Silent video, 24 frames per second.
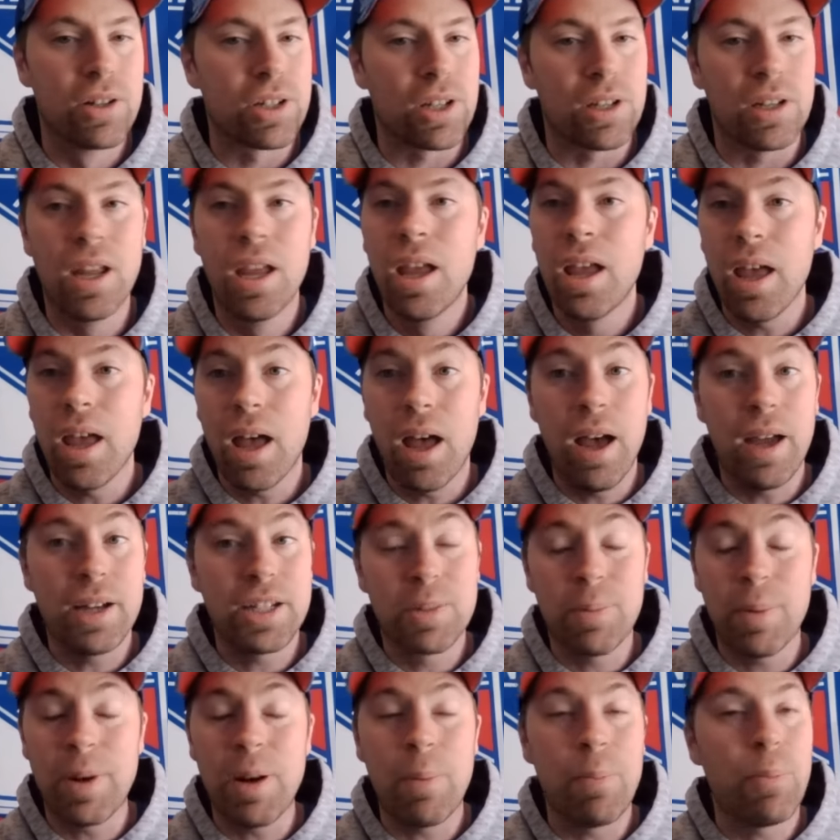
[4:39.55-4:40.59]
And it's just
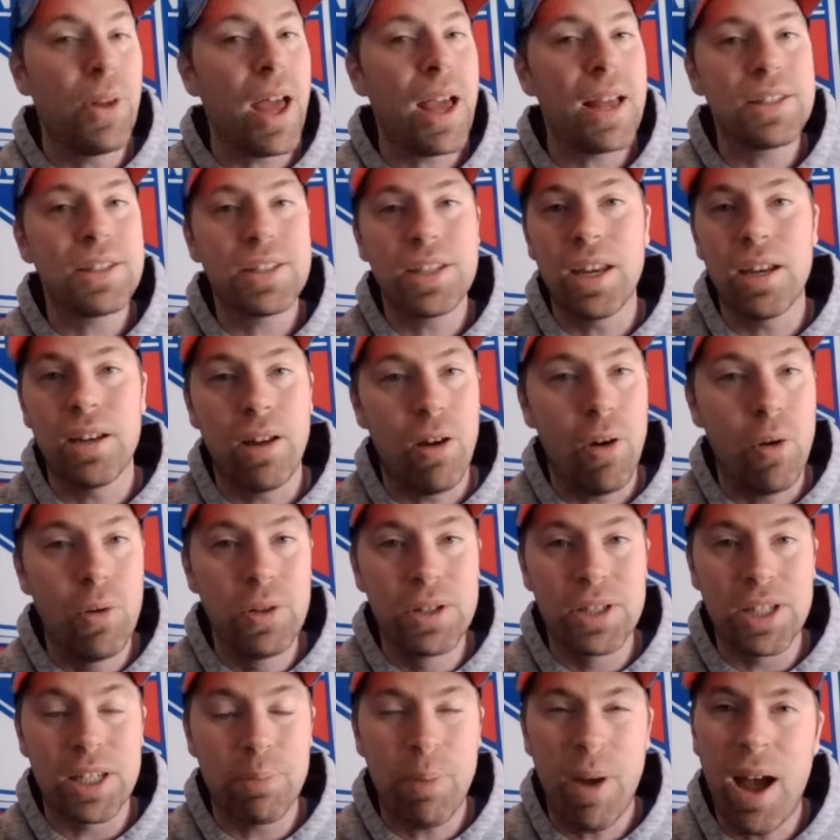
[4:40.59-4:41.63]
been a blast getting to host
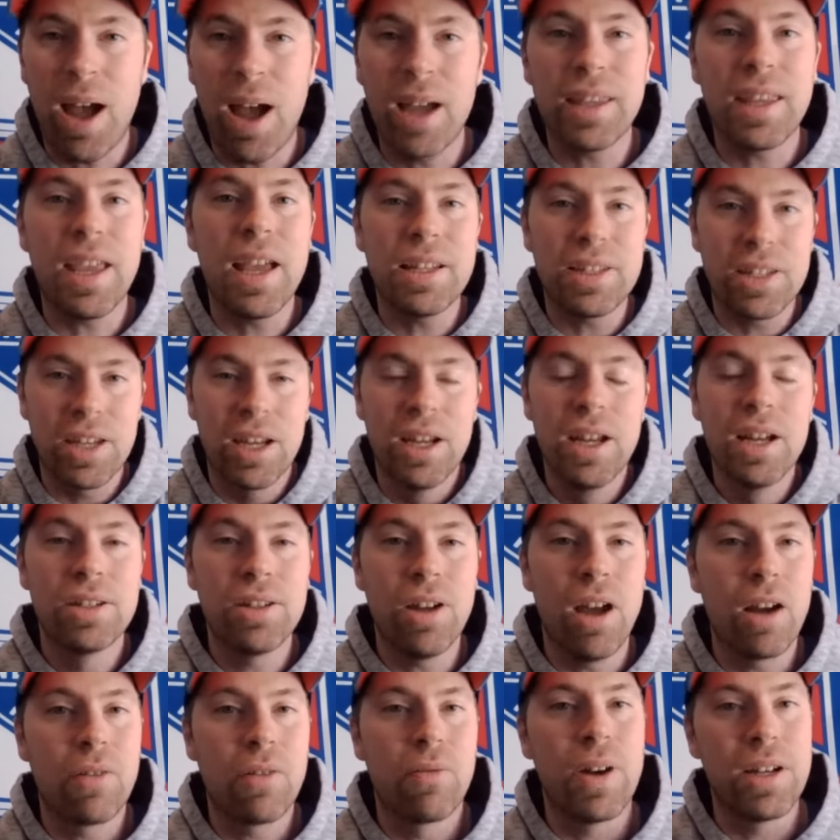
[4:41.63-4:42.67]
this podcast,
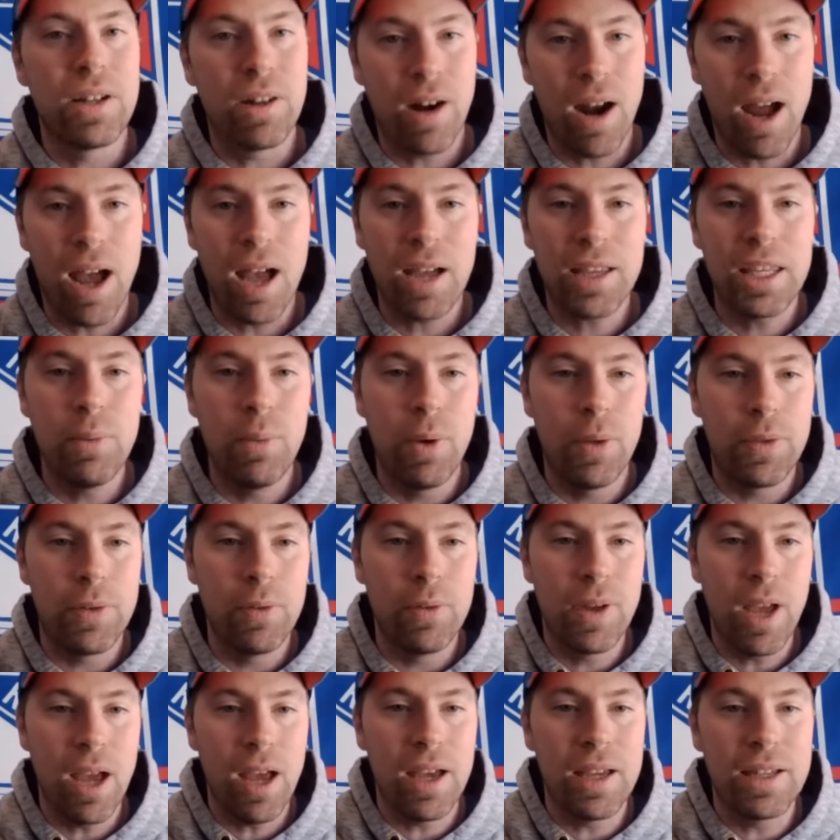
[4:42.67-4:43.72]
talk Ranger hockey with you
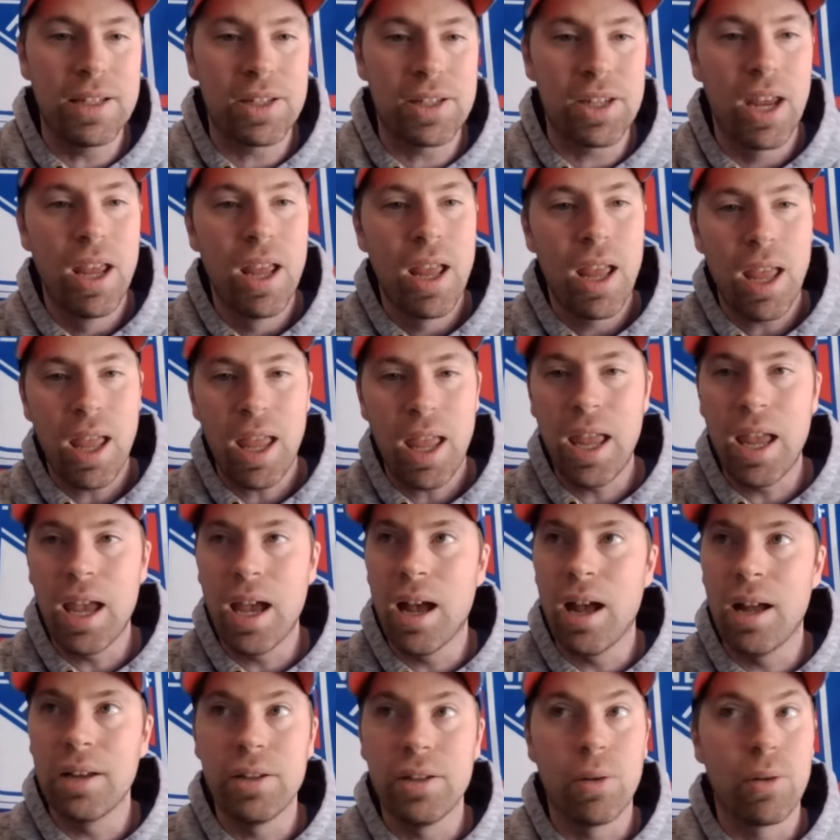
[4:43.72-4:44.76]
guys,
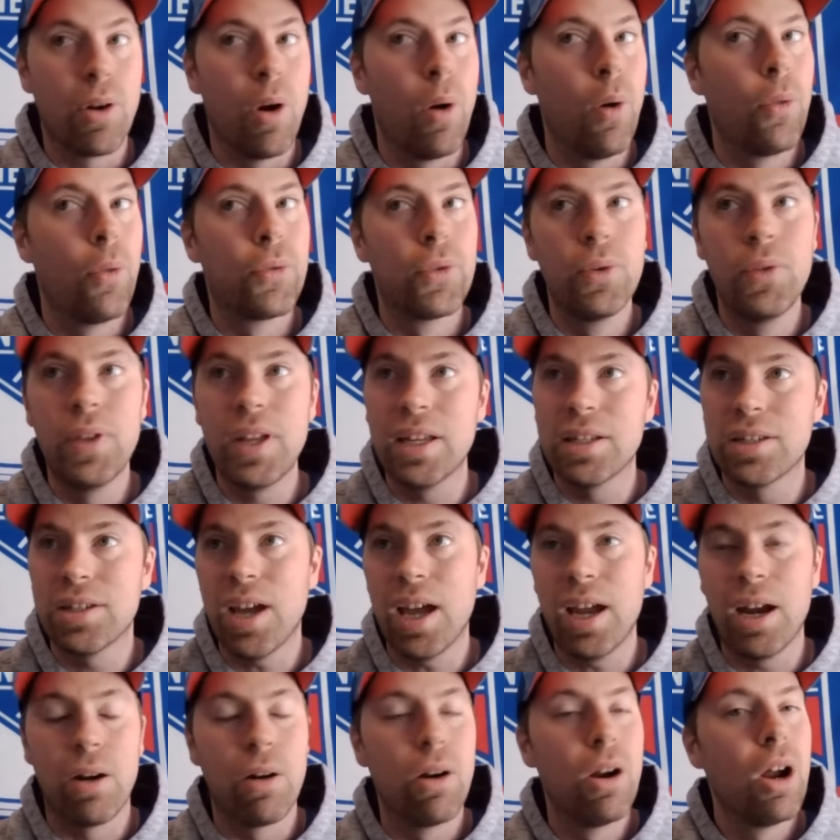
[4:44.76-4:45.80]
and going through the
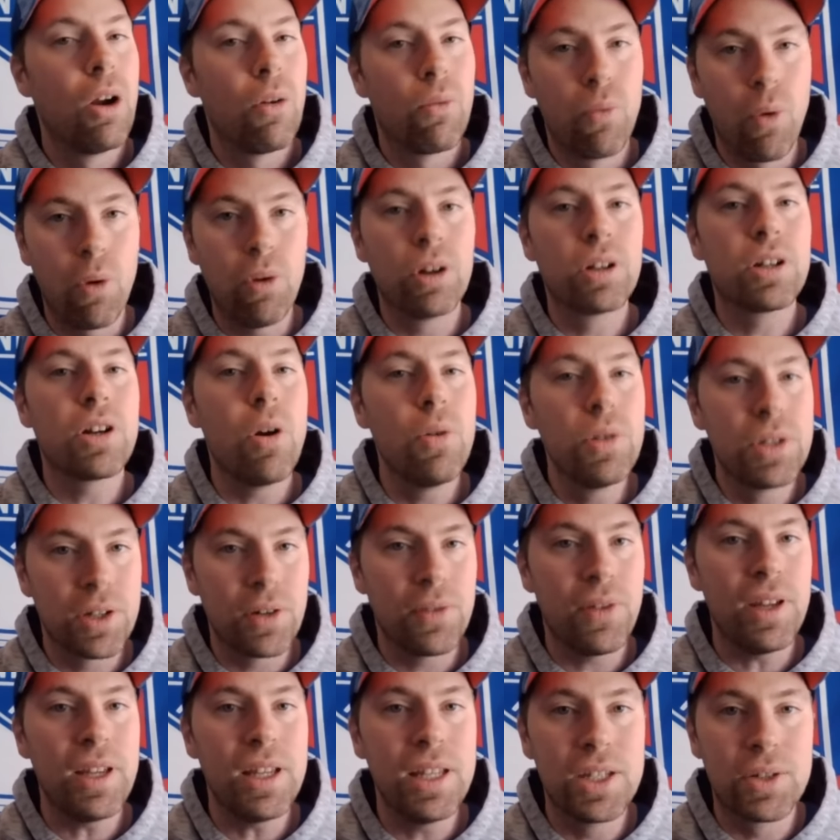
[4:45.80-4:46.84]
entire roller coaster
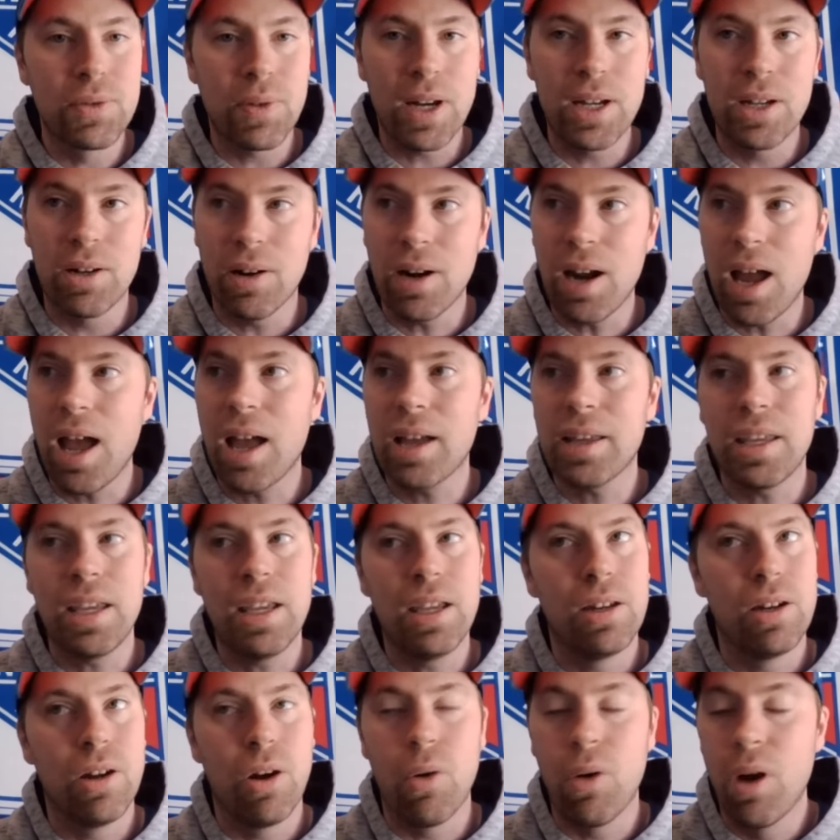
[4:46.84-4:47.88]
that is Ranger hockey,
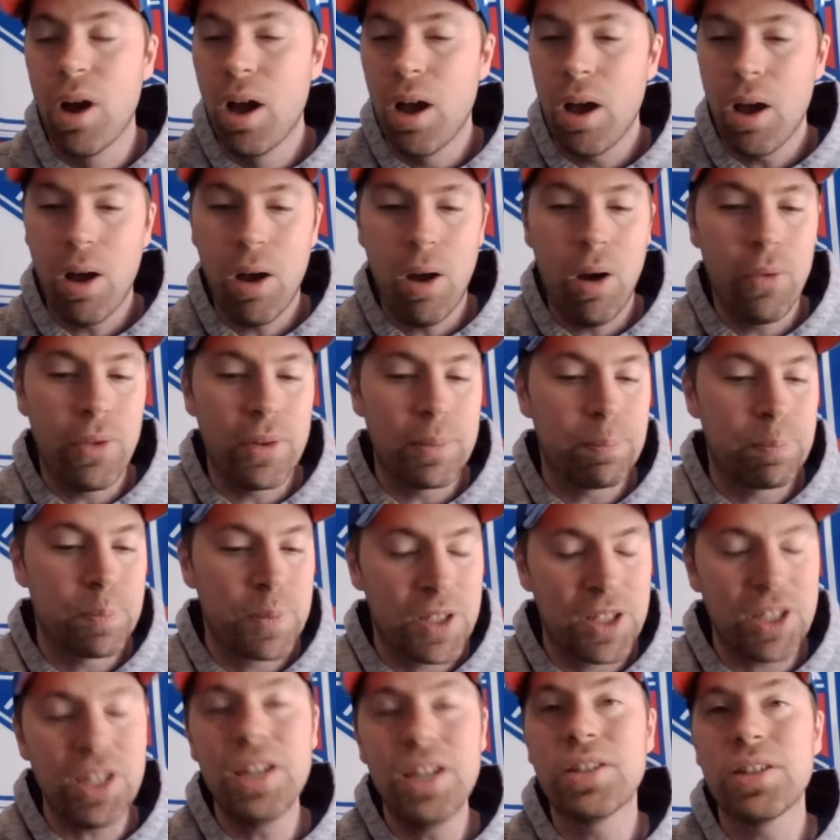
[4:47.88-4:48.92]
all the
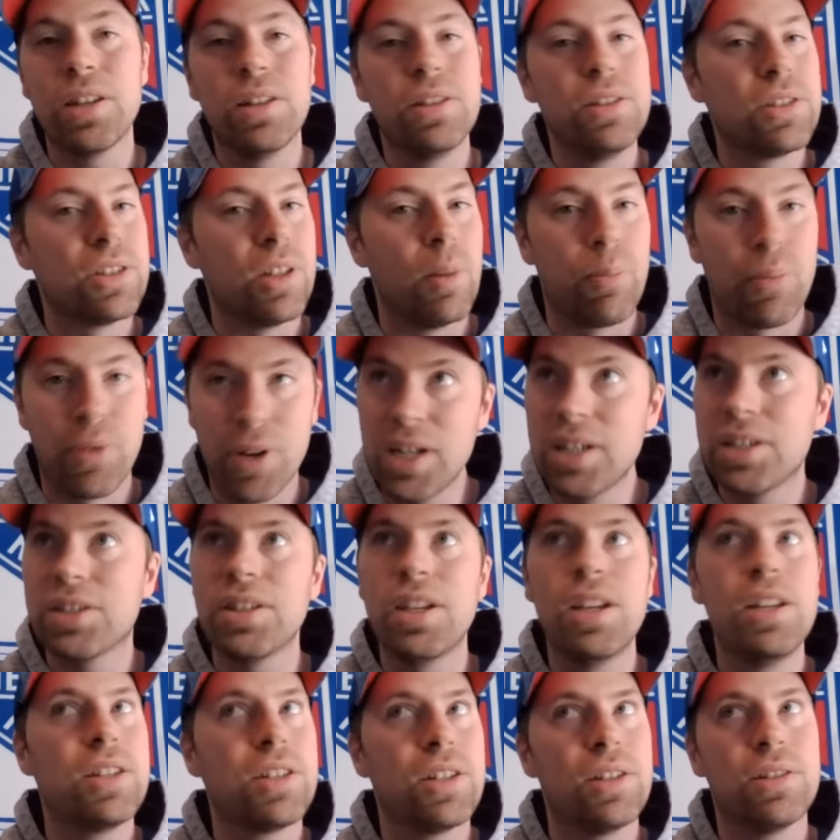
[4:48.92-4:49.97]
seasons, the
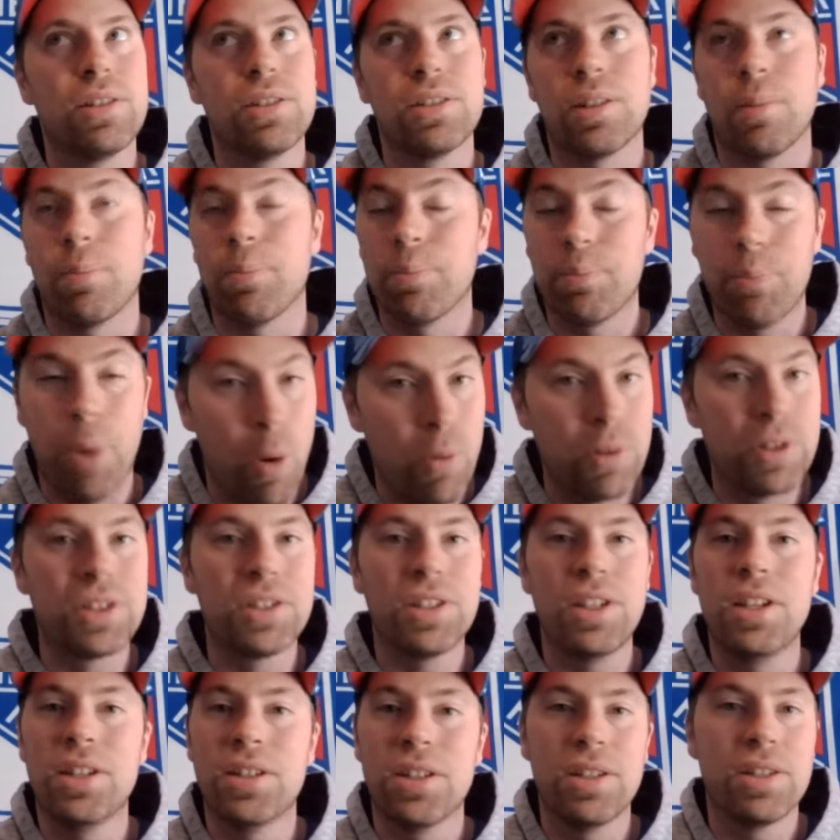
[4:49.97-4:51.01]
preseasons, the
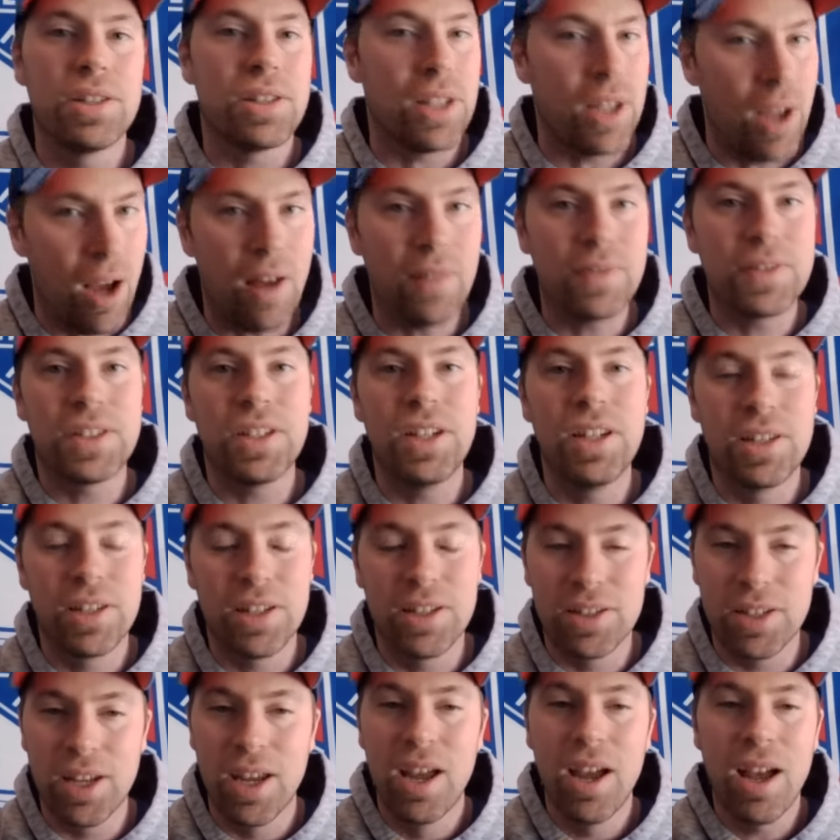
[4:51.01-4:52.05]
postseasons, the off
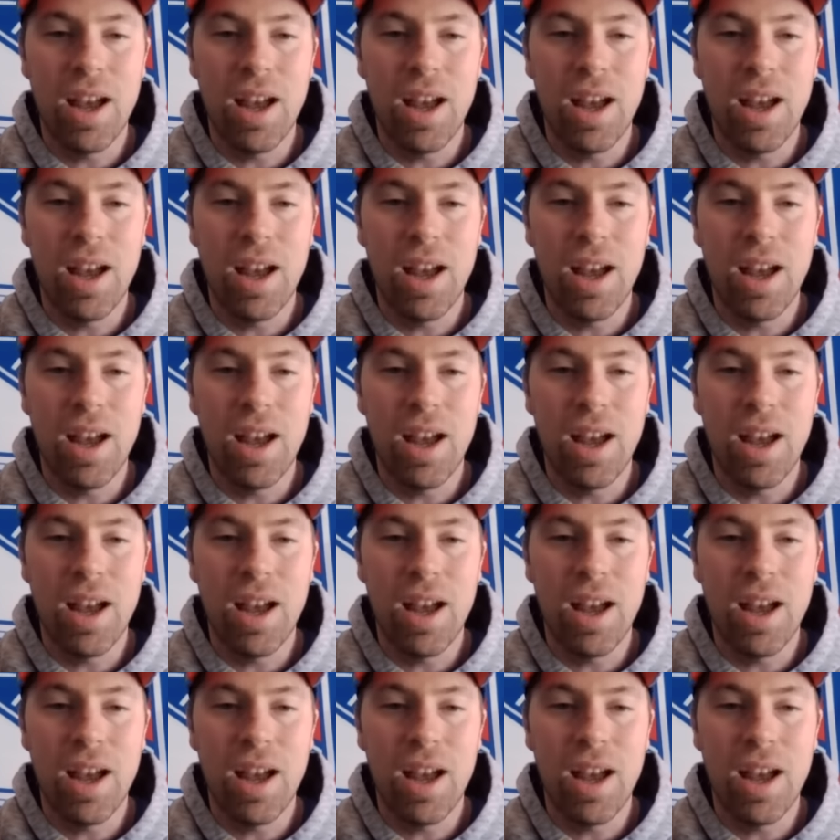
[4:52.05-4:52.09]
seasons.